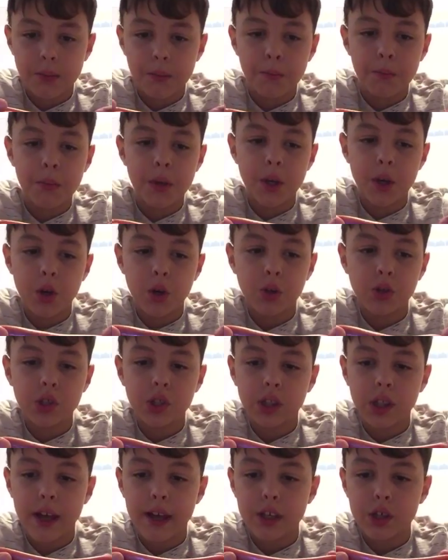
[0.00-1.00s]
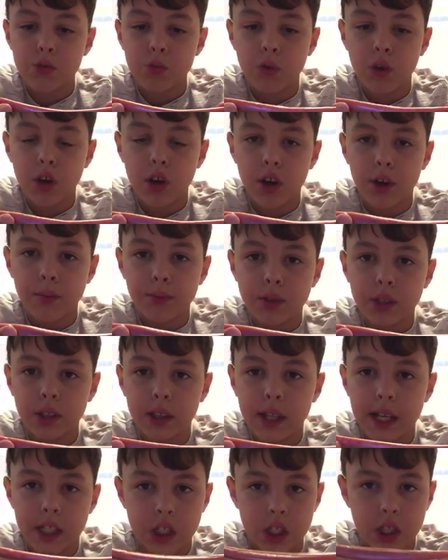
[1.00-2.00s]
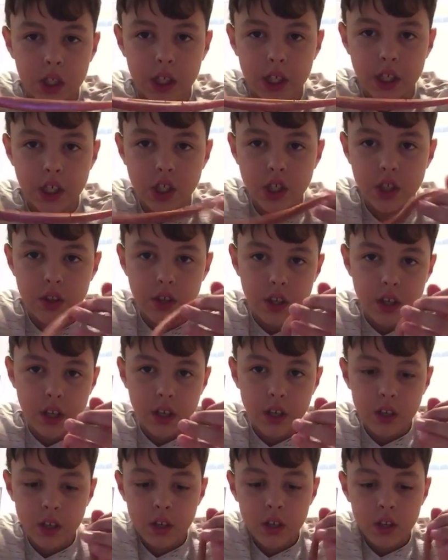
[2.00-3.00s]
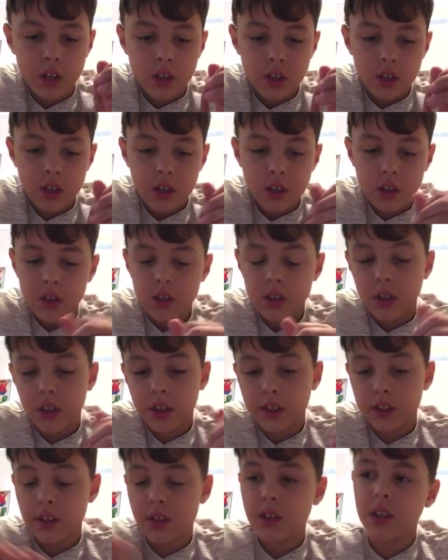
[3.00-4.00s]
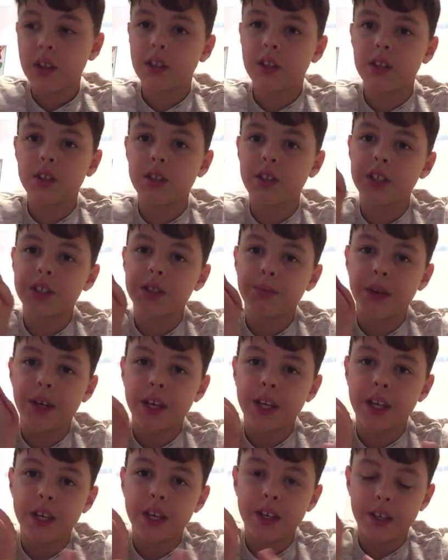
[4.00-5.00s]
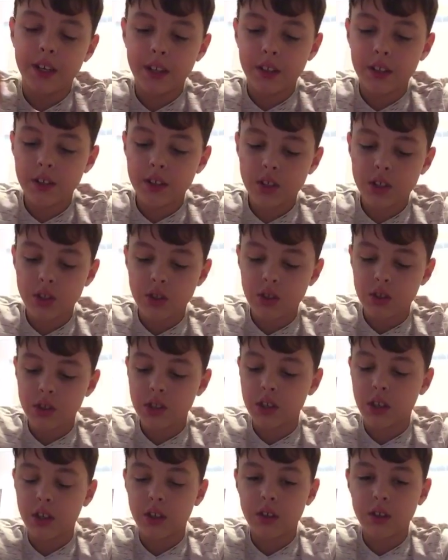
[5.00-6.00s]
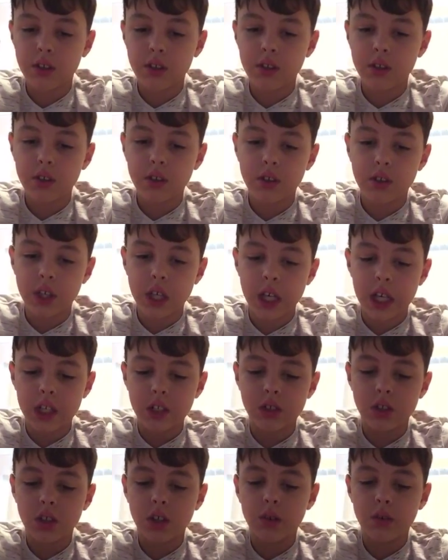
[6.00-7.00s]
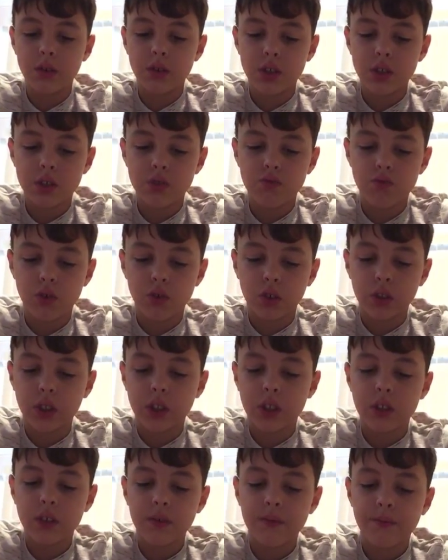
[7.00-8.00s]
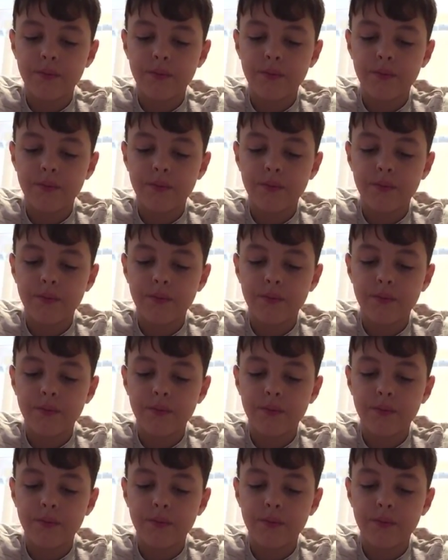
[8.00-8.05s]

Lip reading: minnow / worm / leech thing. Like, this is like the size of my hand, and it just looks like you got a dough and just rolled it.